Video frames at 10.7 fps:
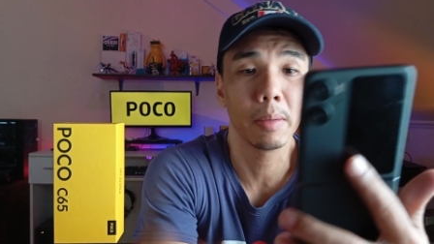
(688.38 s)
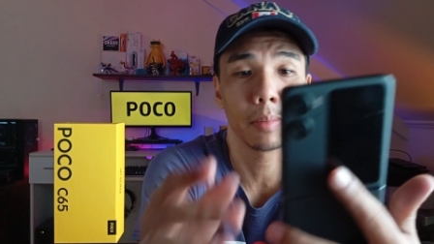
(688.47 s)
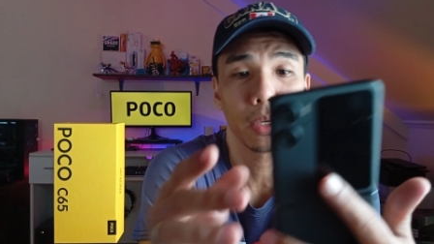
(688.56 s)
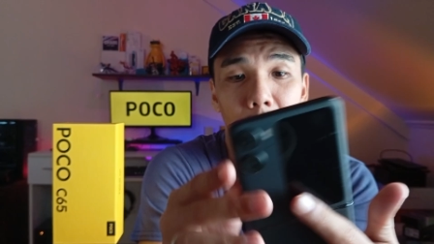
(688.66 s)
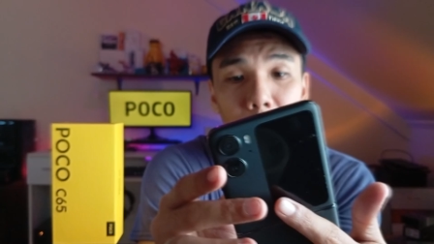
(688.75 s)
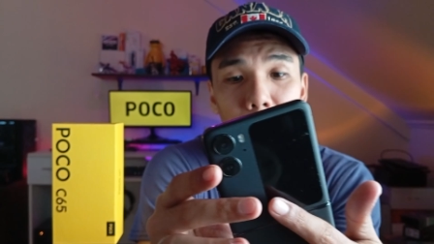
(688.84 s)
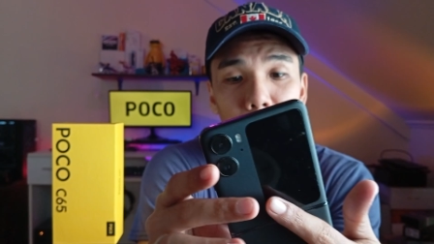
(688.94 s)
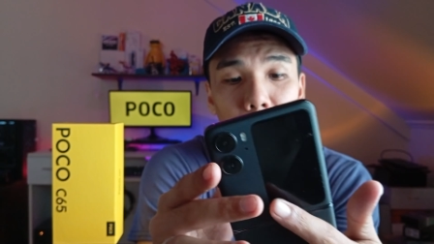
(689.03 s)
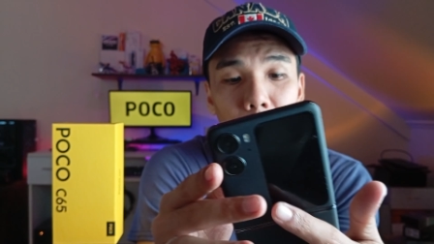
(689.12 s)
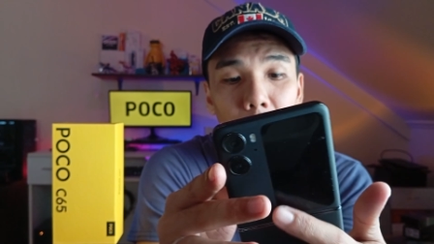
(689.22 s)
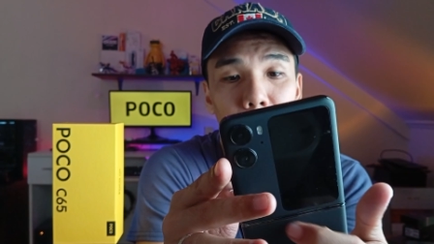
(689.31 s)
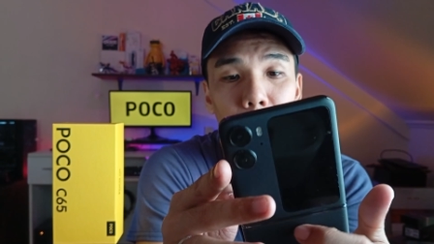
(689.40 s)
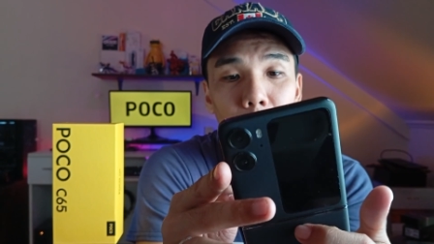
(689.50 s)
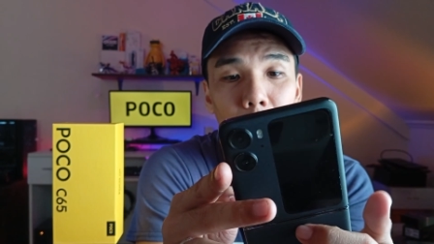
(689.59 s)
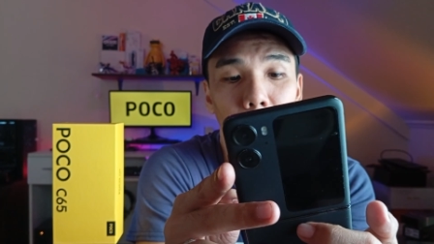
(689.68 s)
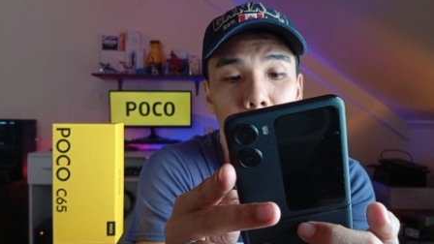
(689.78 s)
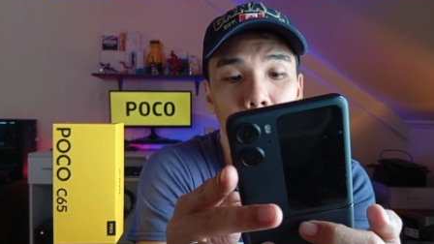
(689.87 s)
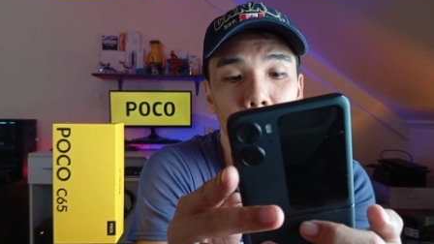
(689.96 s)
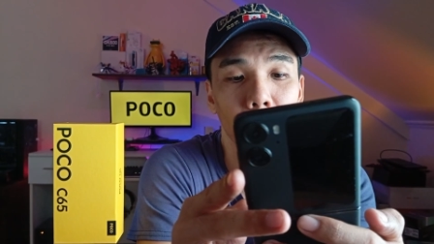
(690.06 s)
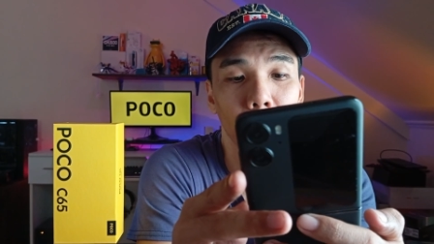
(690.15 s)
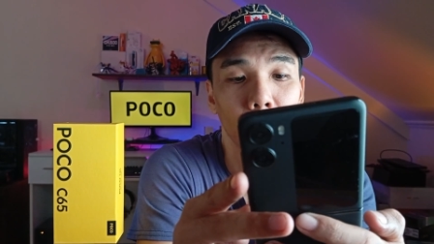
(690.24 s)
I'm guessing this should also work
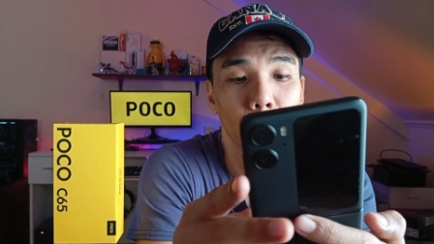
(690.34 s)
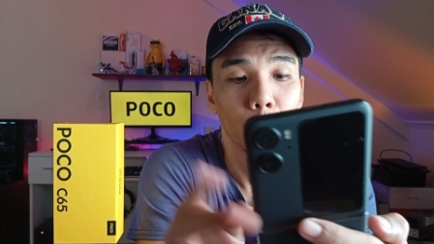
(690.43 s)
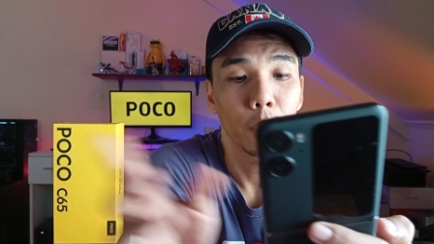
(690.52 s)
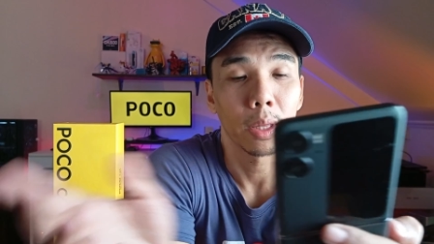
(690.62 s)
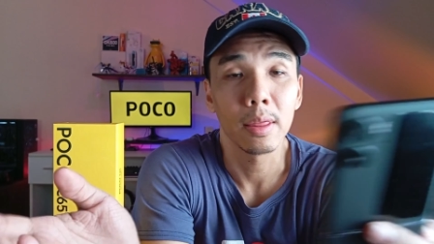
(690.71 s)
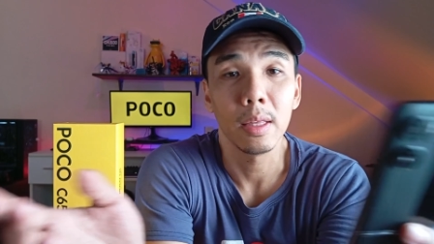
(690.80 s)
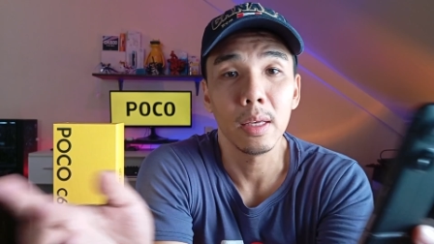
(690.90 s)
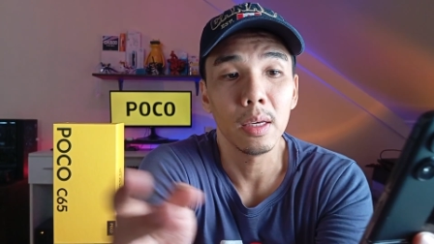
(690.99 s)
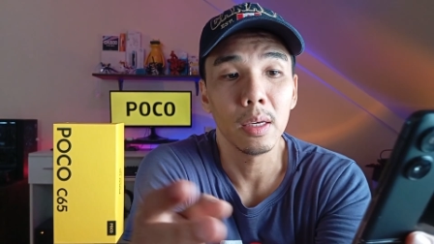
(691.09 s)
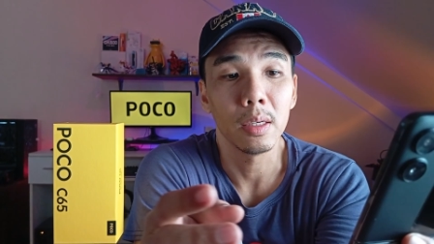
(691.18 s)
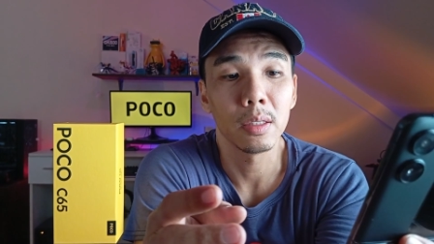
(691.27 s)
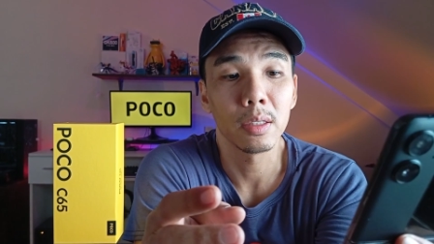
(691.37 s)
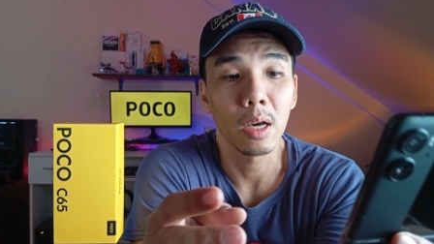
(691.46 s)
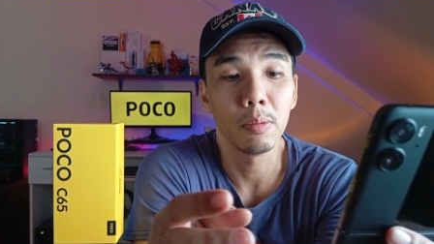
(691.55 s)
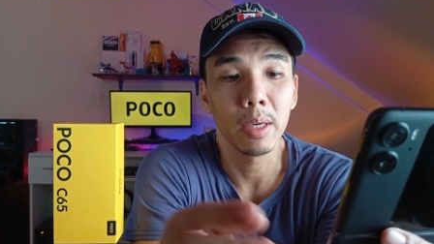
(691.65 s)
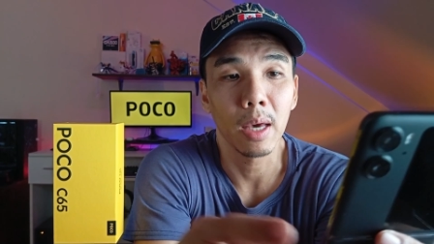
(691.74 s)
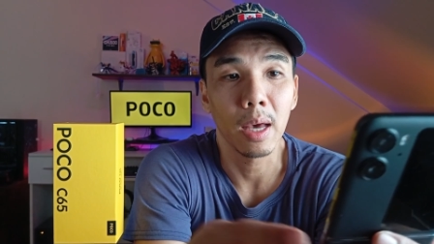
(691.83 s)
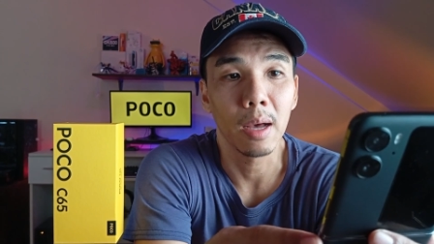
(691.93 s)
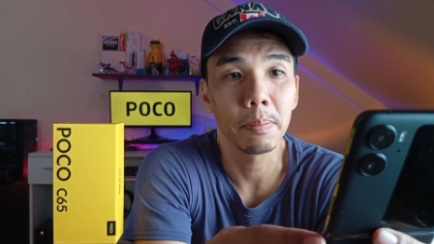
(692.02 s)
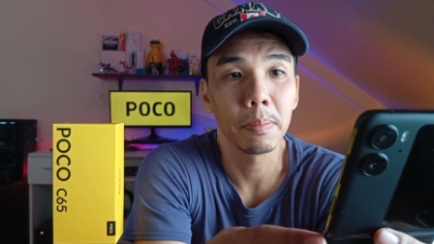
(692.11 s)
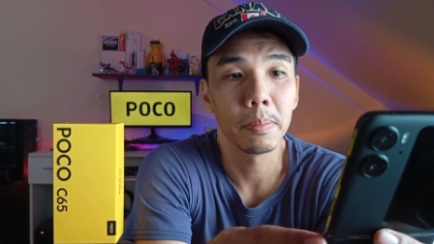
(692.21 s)
with the Xiaomi
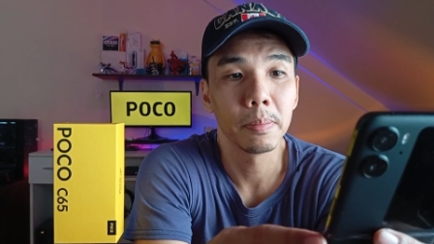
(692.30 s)
app.